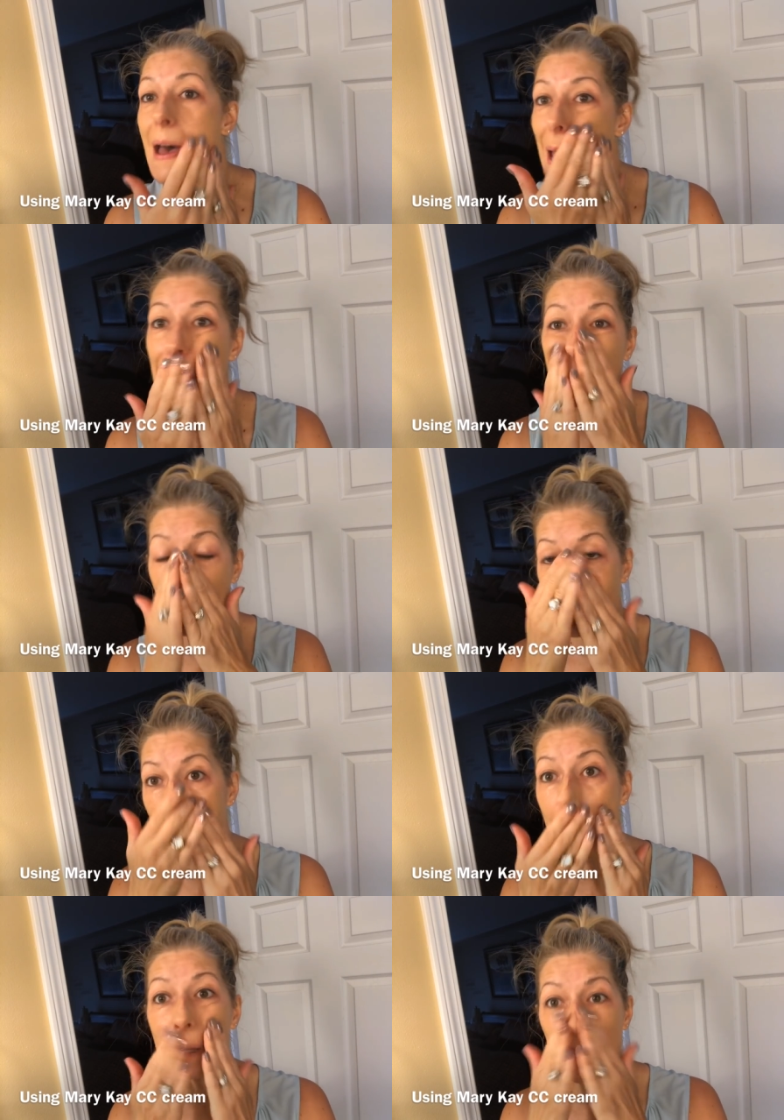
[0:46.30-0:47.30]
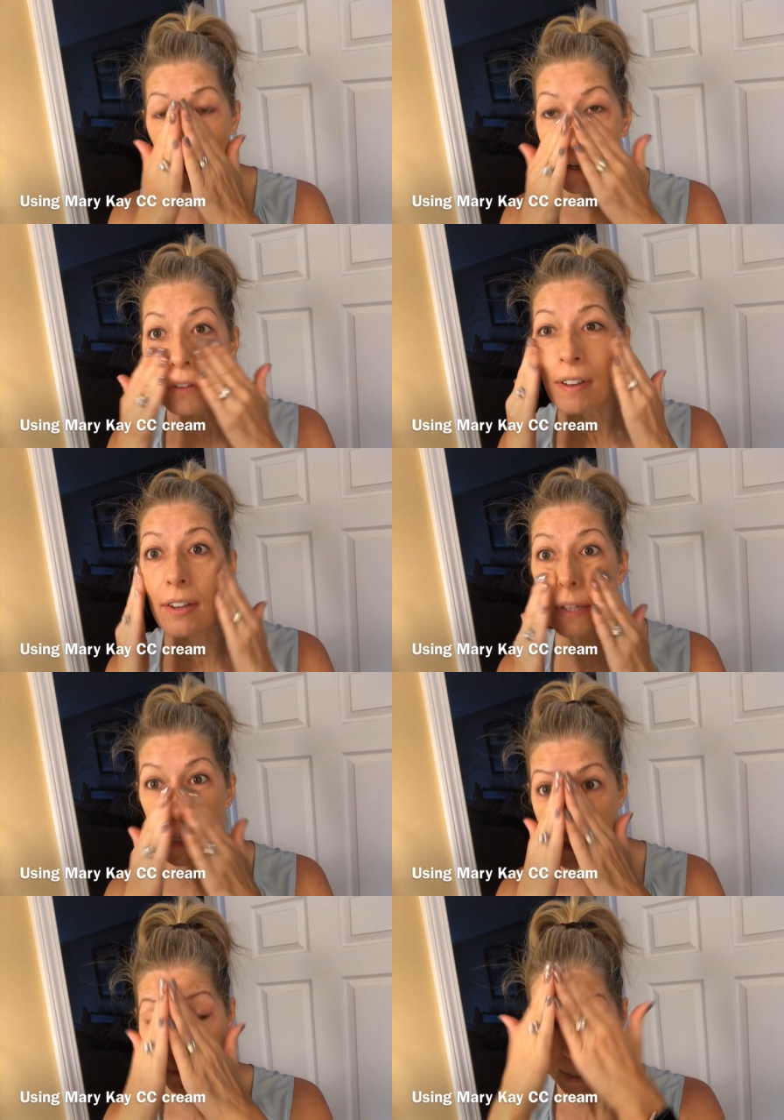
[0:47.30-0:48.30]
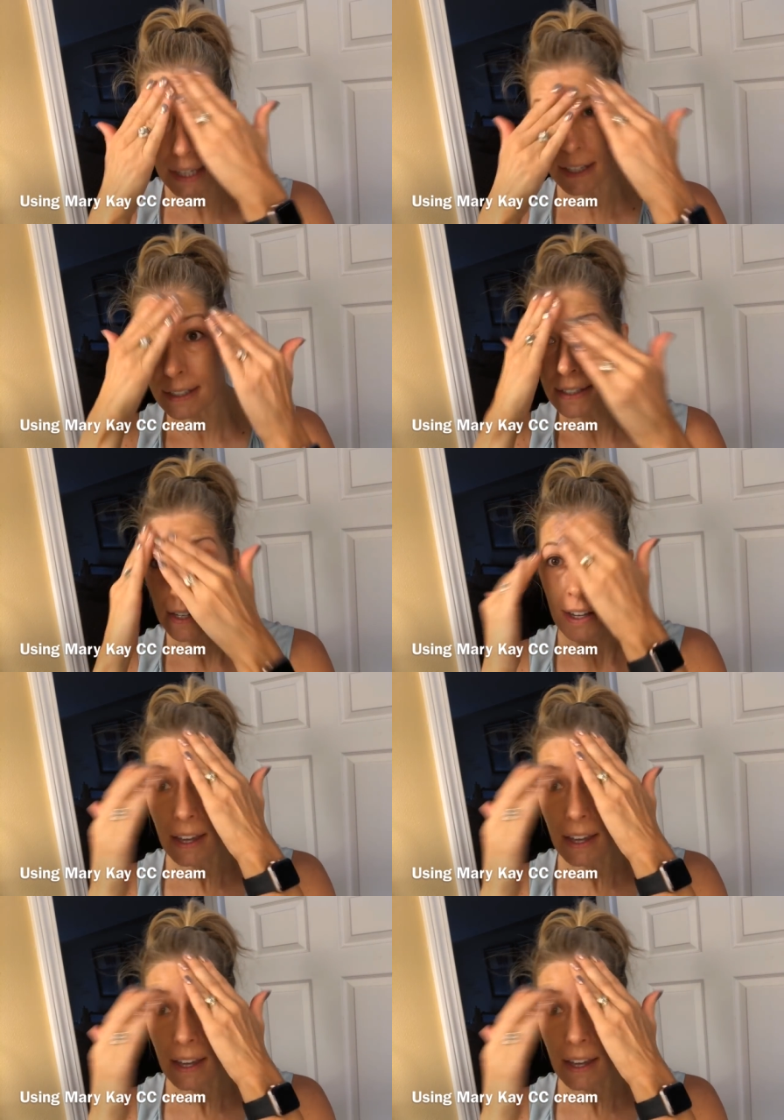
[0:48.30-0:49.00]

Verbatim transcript: I love a little bit darker foundation because